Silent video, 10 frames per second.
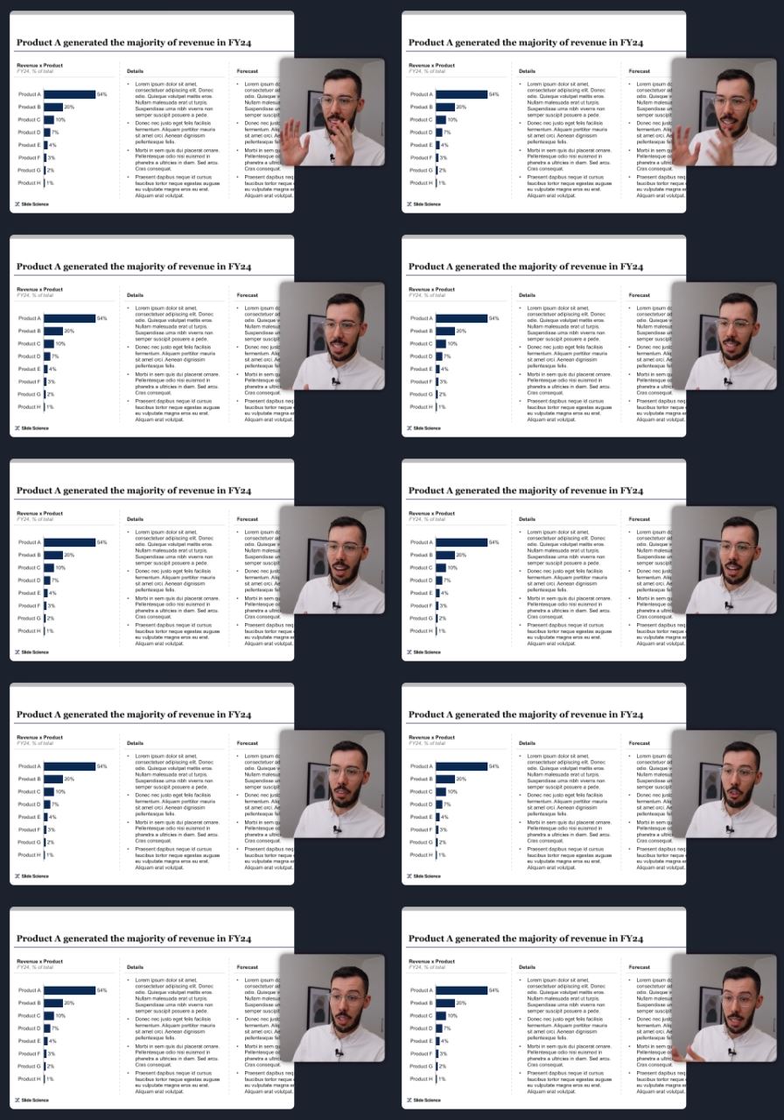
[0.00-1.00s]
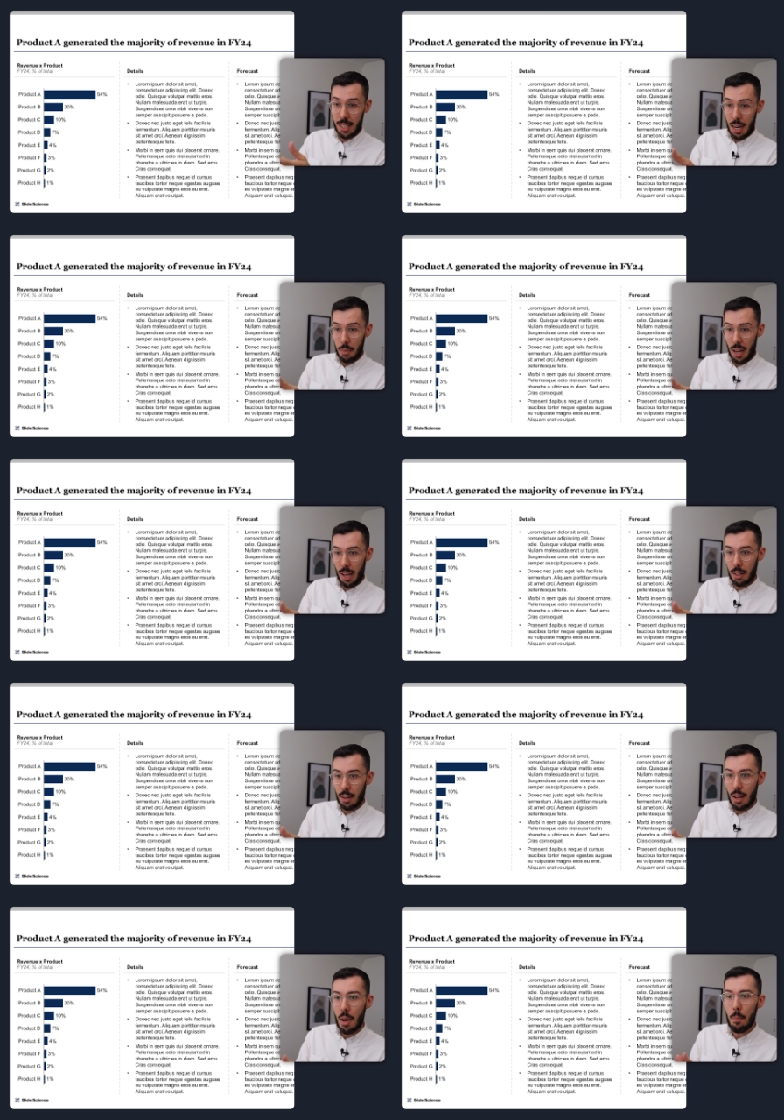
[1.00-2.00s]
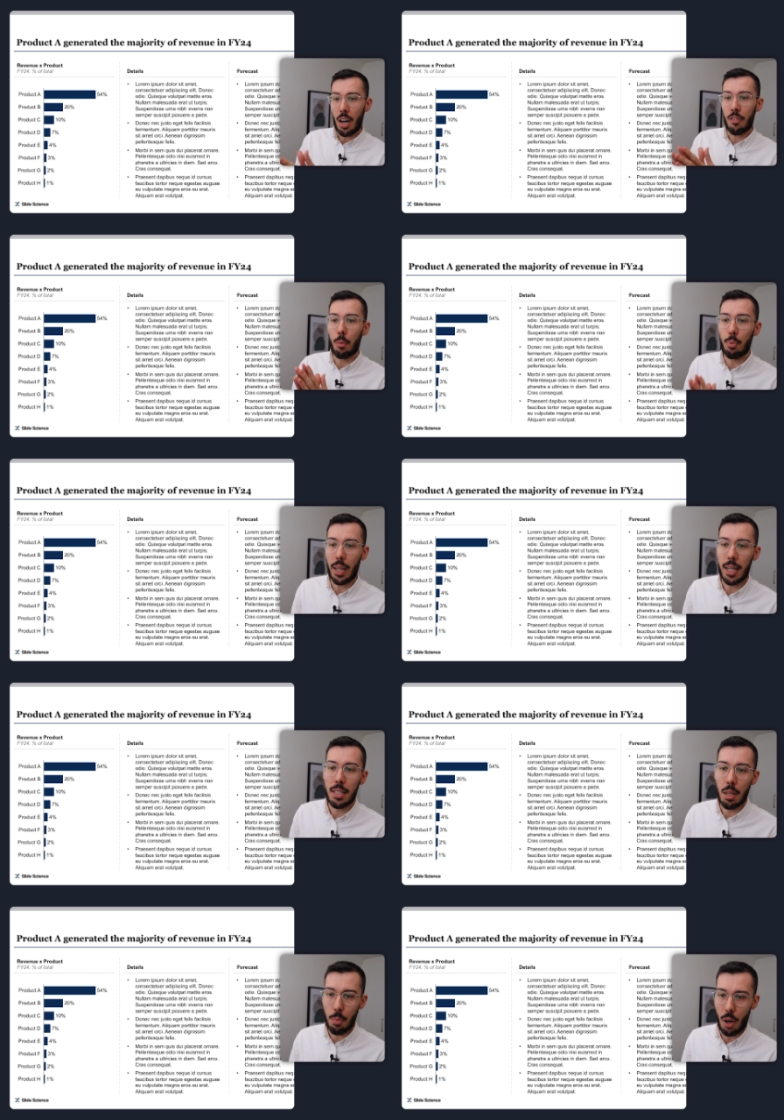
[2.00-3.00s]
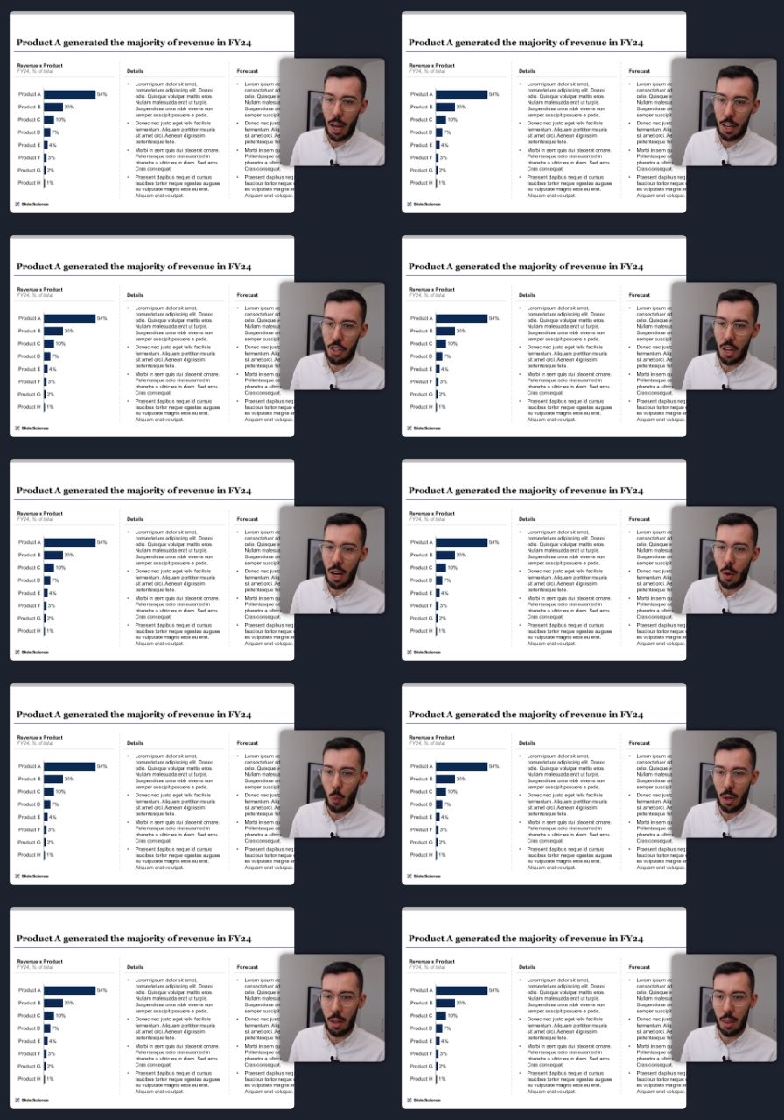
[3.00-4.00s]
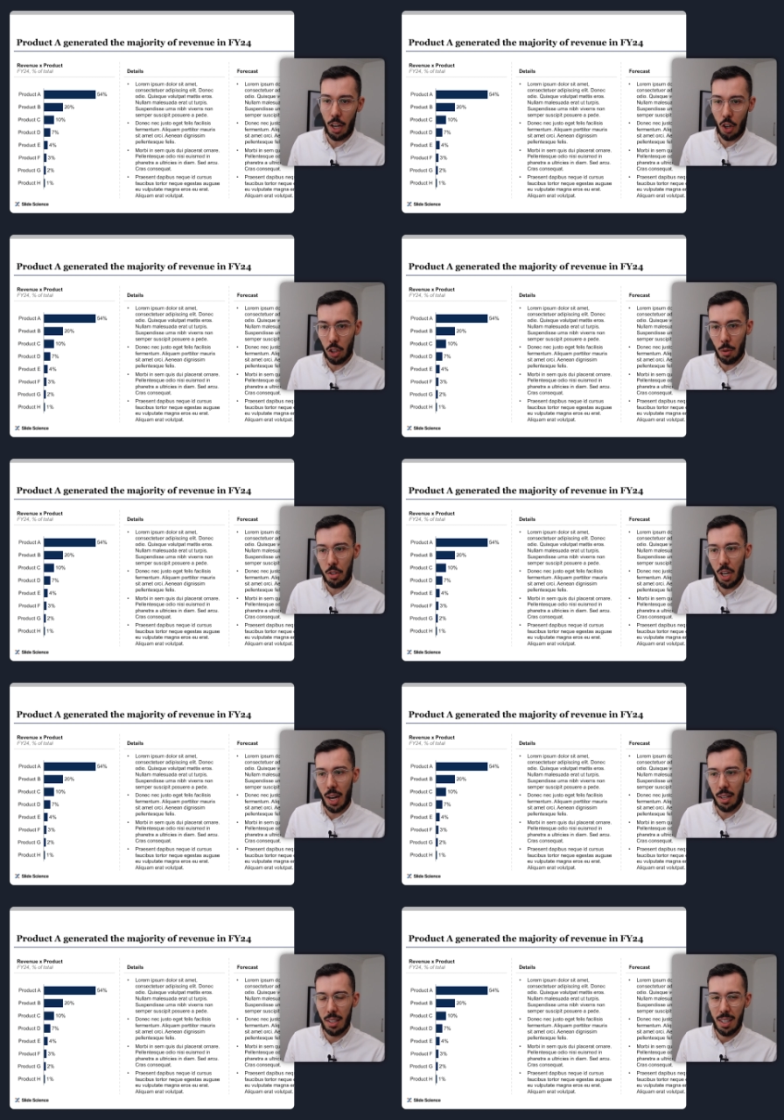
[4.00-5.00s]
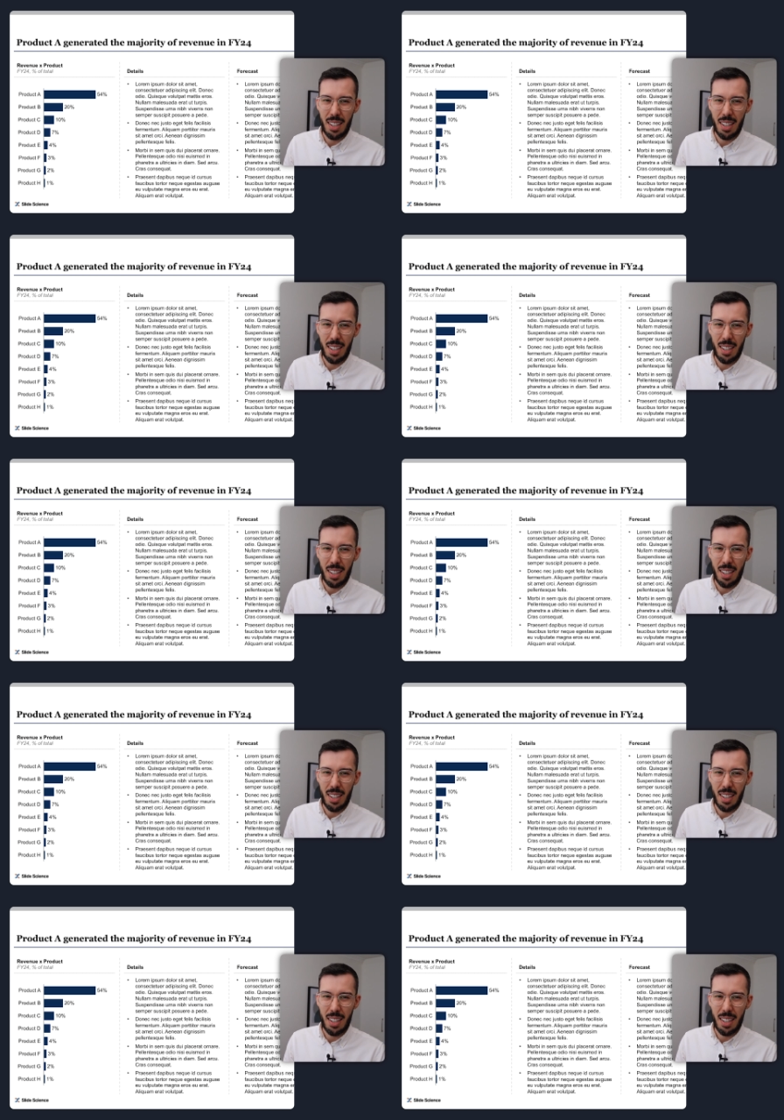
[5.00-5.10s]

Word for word: in this slide I've used the same layout, but I've replaced the pie chart with a column chart.